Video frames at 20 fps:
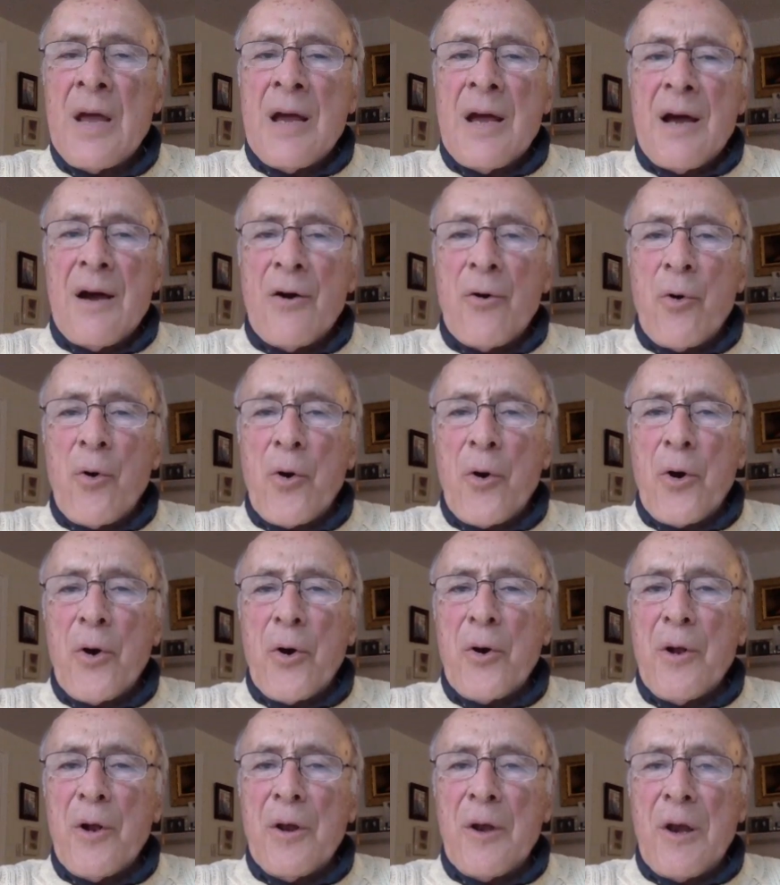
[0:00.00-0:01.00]

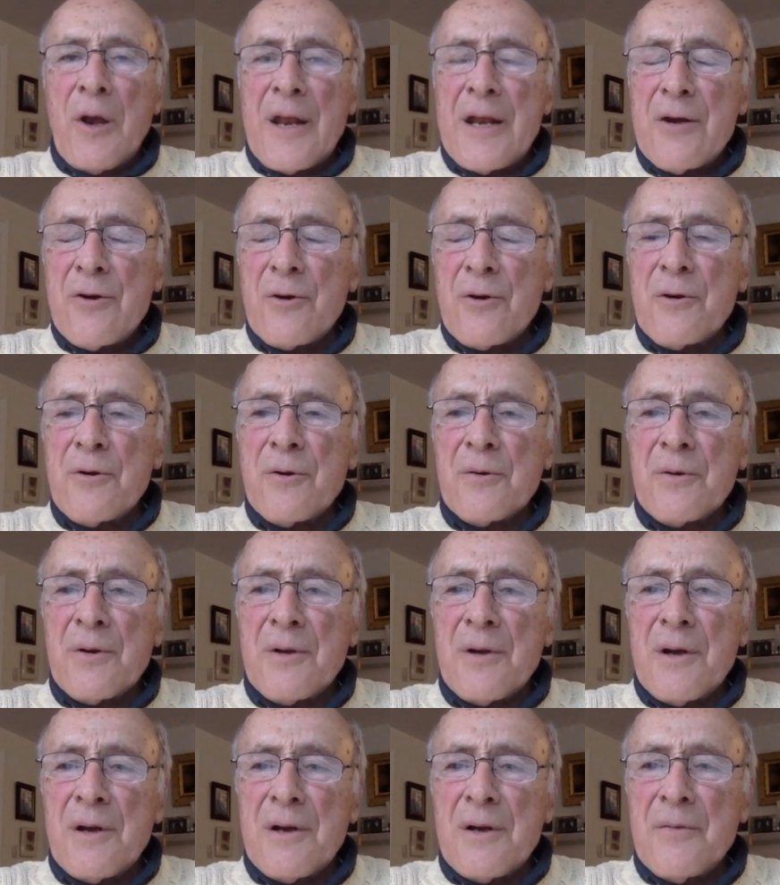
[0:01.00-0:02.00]
Or later,
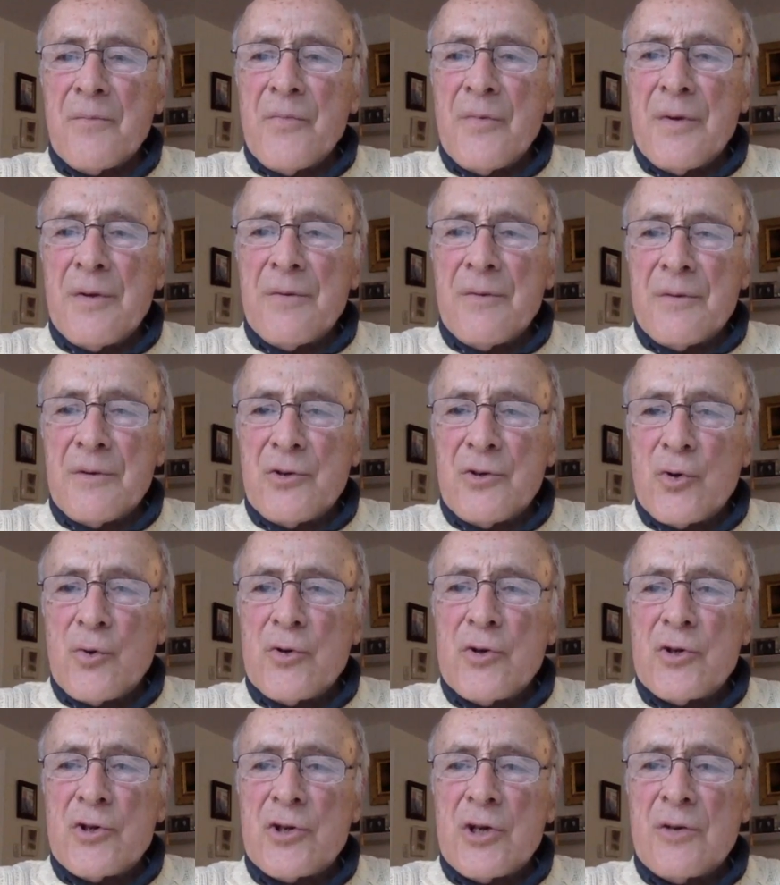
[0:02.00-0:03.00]
uh, the
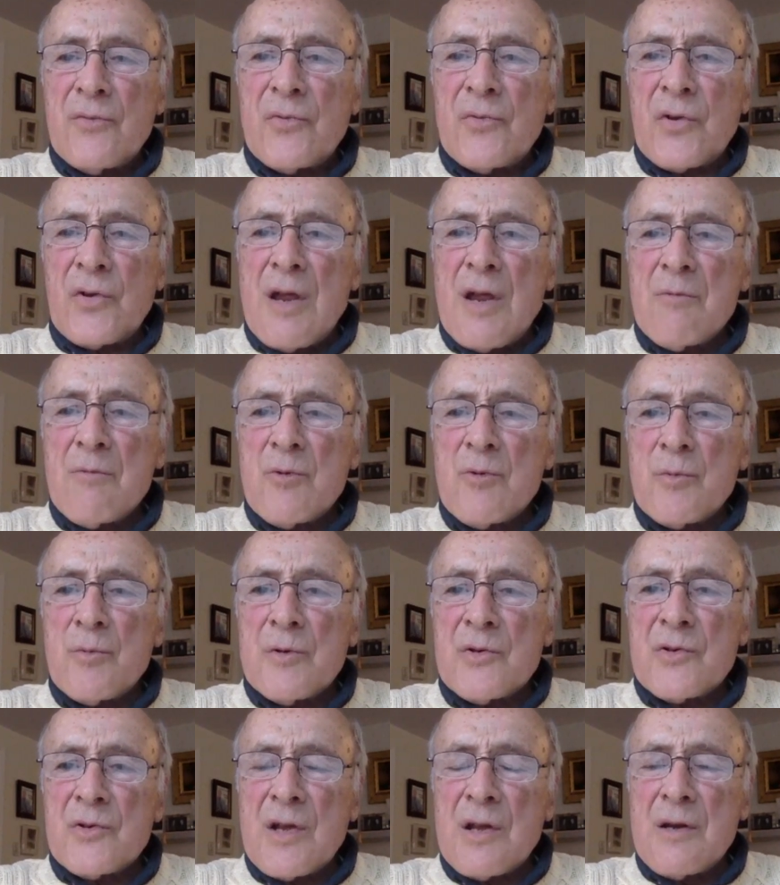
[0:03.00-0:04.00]
Joint Chiefs came to him
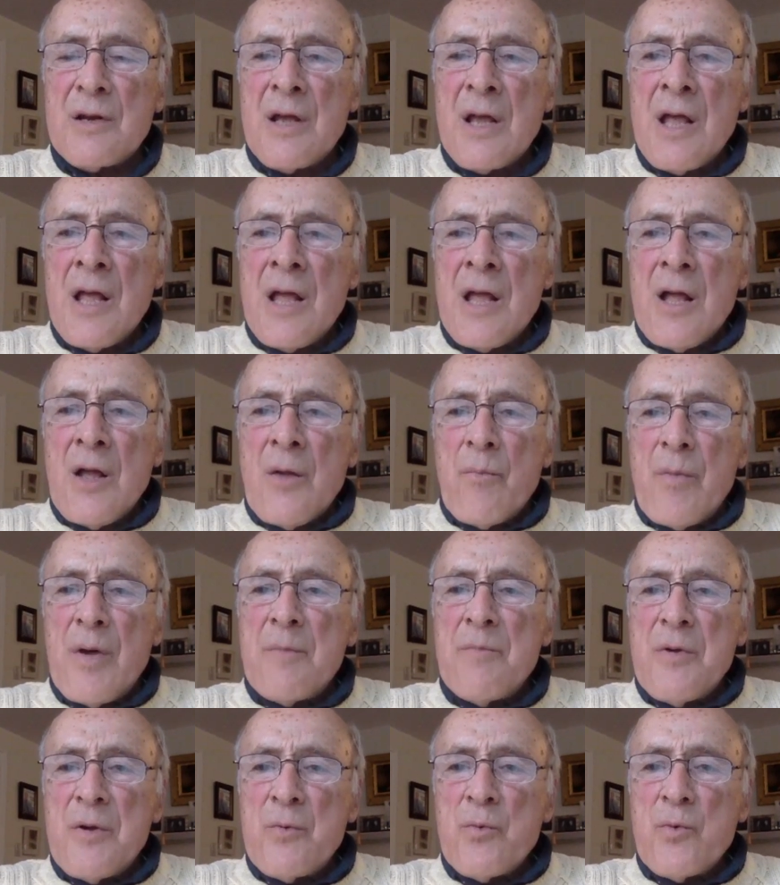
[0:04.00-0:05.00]
and said,
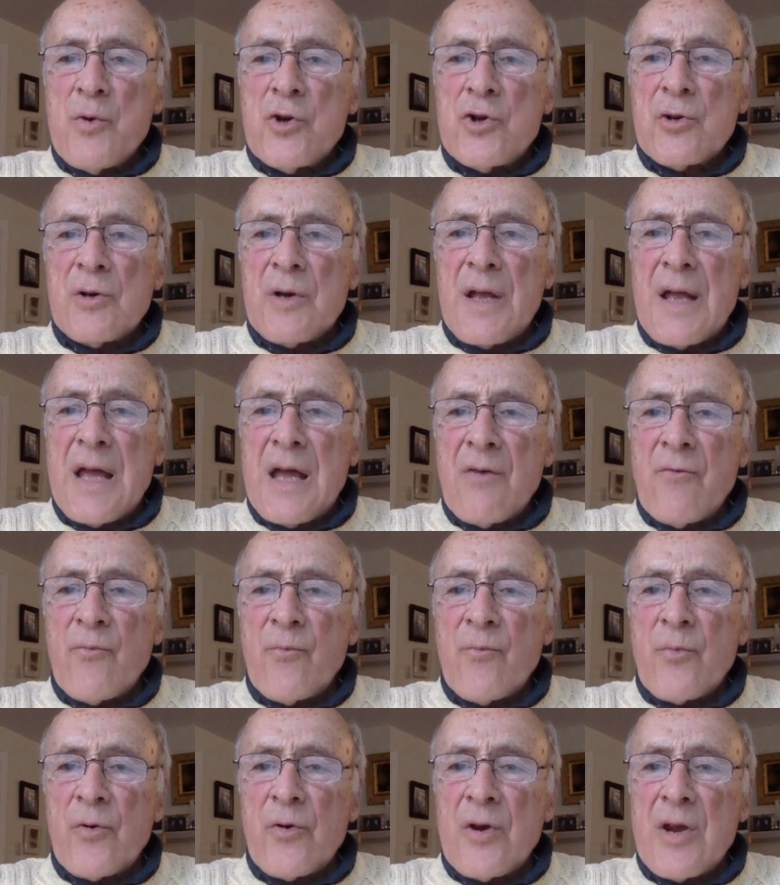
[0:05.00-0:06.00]
Maybe we should have
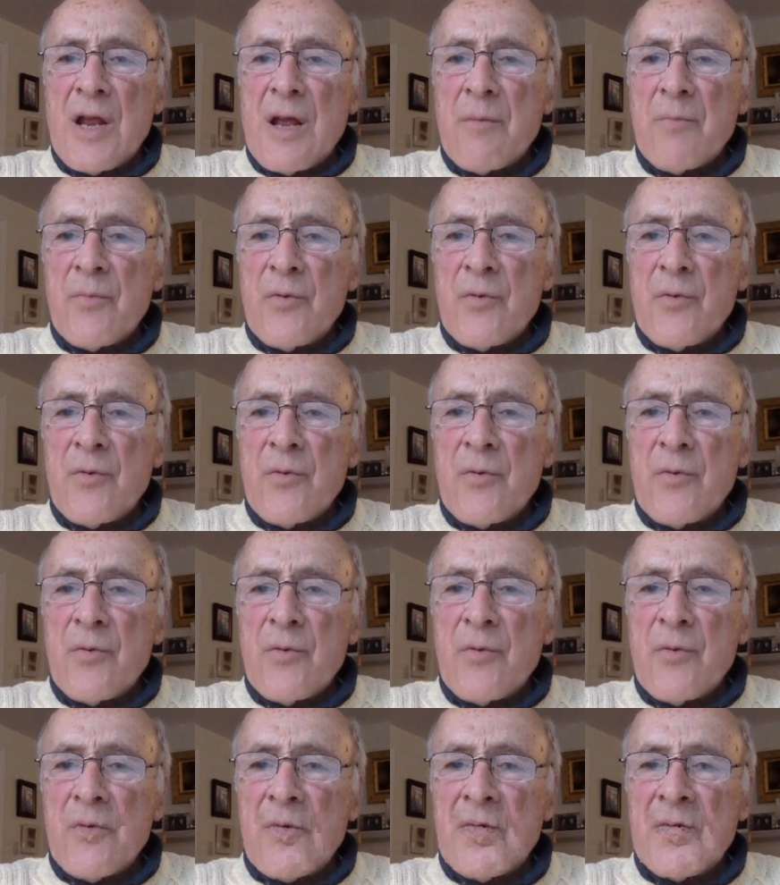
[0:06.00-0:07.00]
preemptive
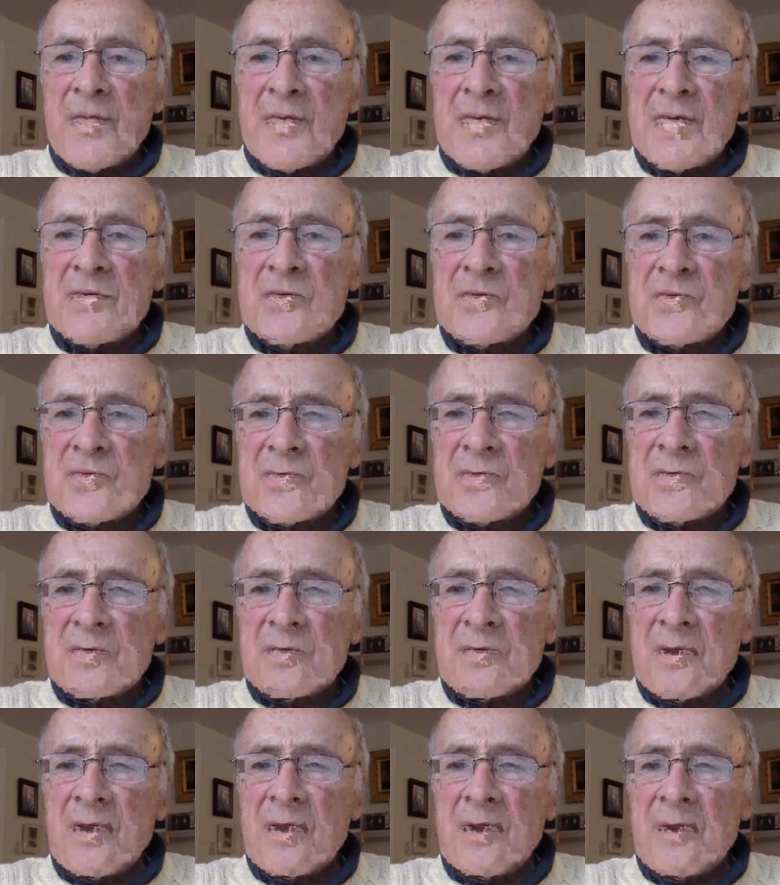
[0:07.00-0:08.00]
against
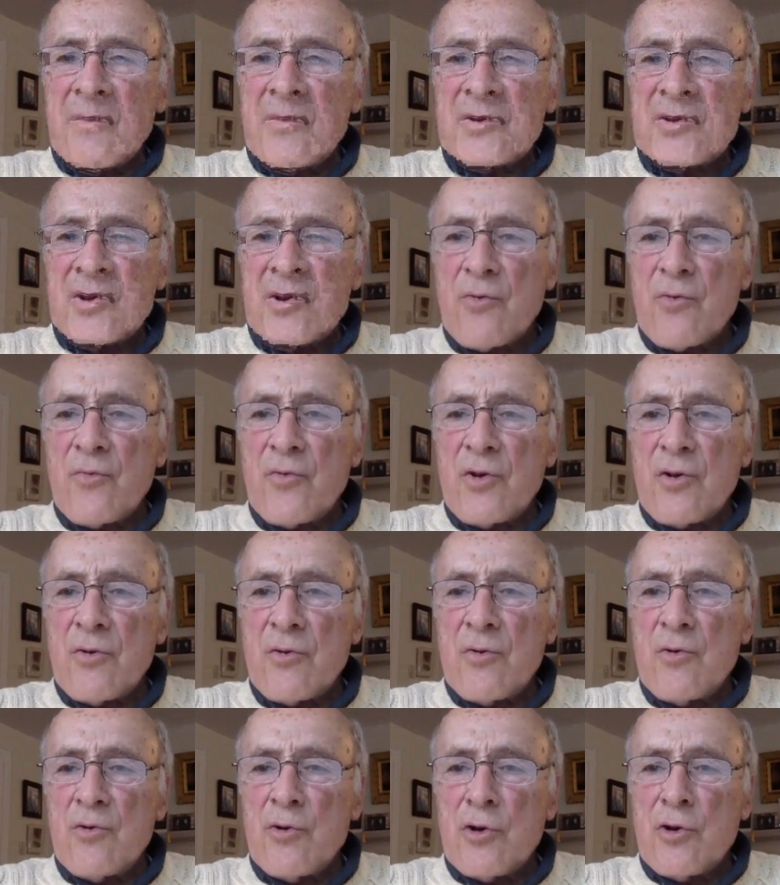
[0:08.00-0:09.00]
uh, the Soviet
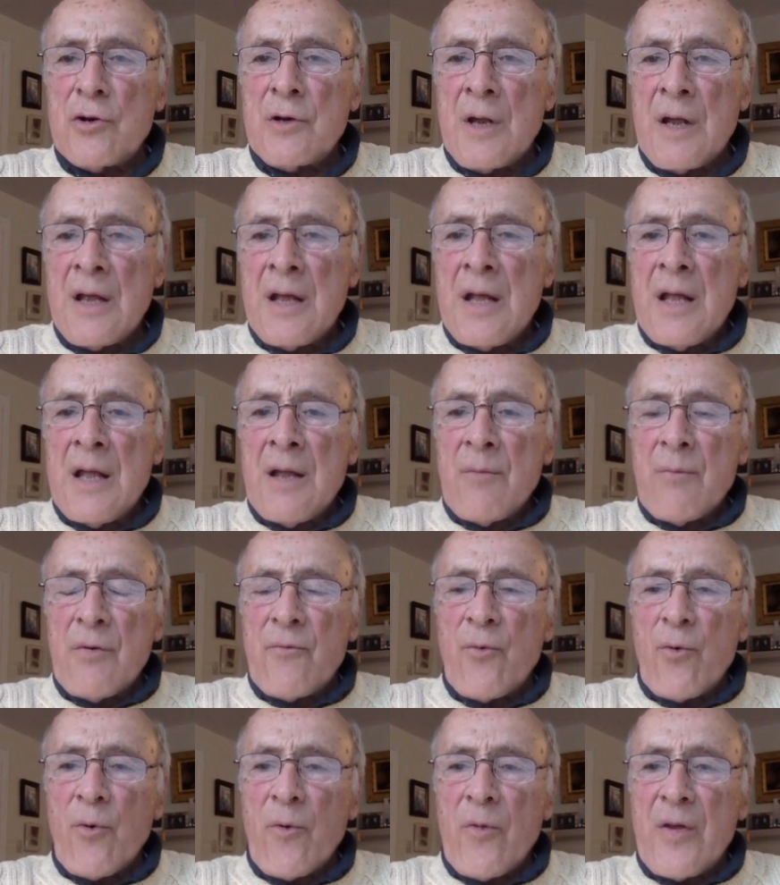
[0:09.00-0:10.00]
Union
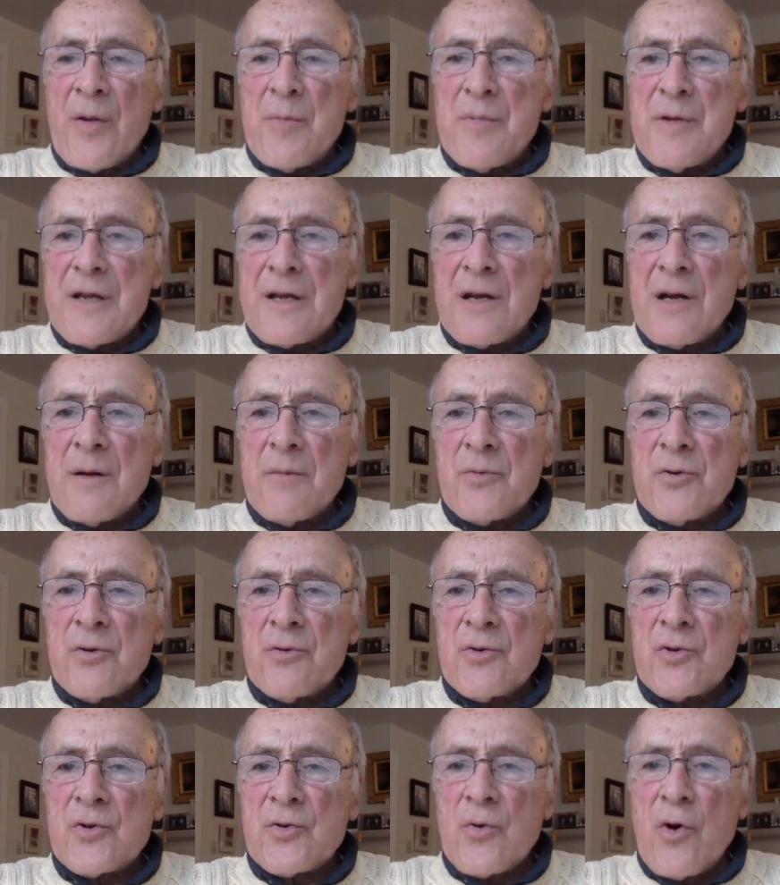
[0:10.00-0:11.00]
before they become
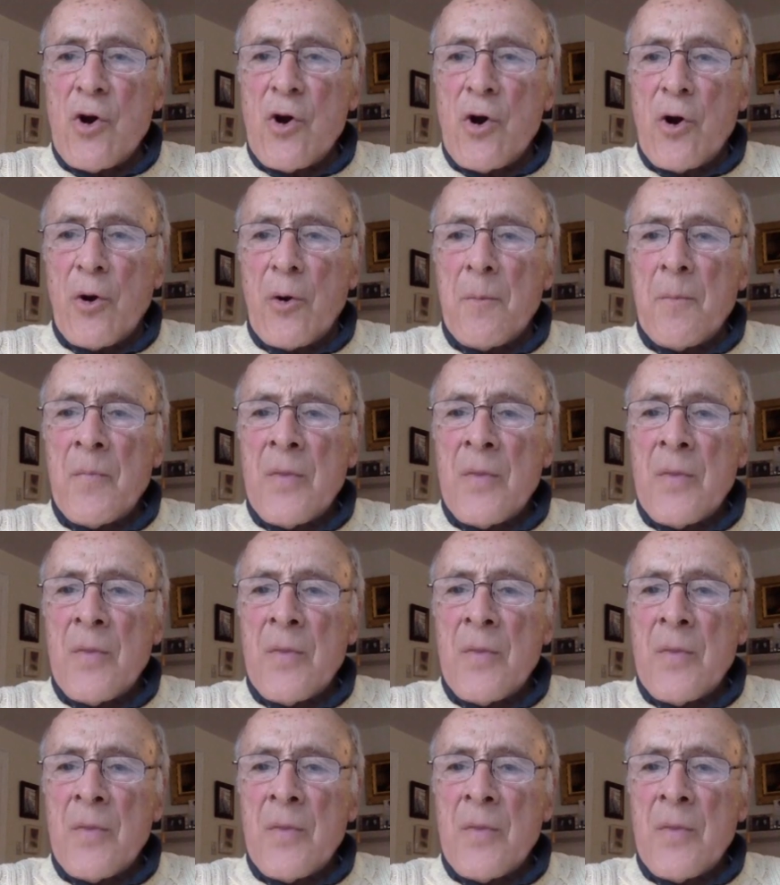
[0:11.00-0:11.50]
too strong.